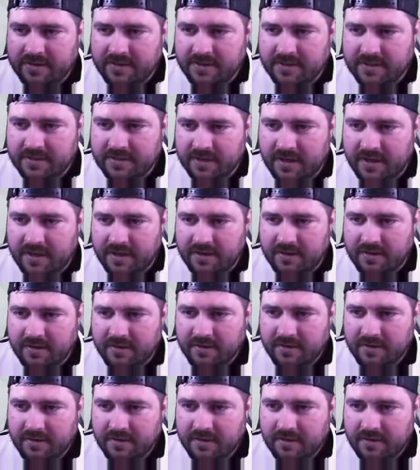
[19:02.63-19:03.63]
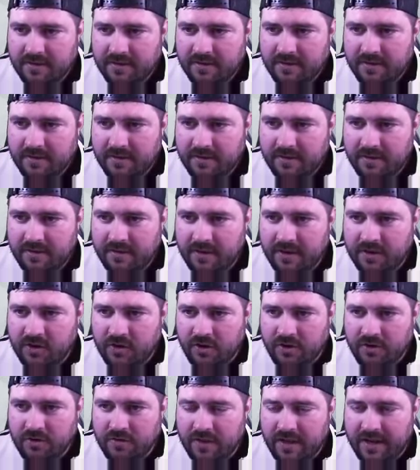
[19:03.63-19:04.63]
the set. And you're
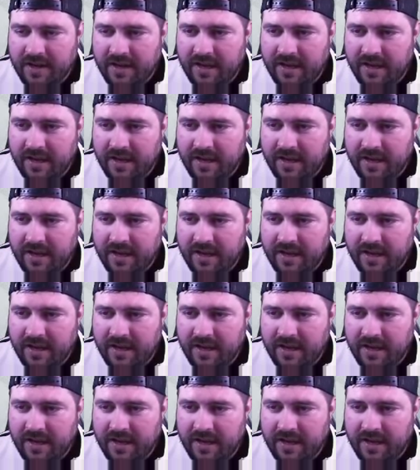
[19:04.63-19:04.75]
gonna do that